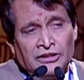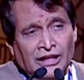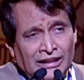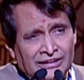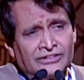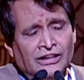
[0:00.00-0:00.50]

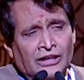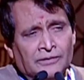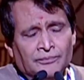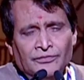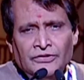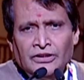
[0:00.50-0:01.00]
Rajasthan,
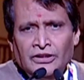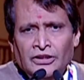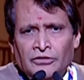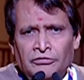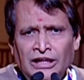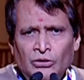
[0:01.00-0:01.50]

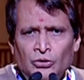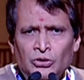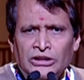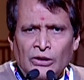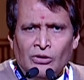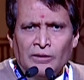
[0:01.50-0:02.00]
we are going to
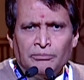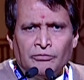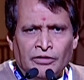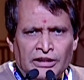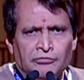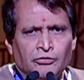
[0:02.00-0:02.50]
develop
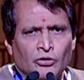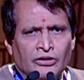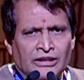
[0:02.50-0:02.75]
24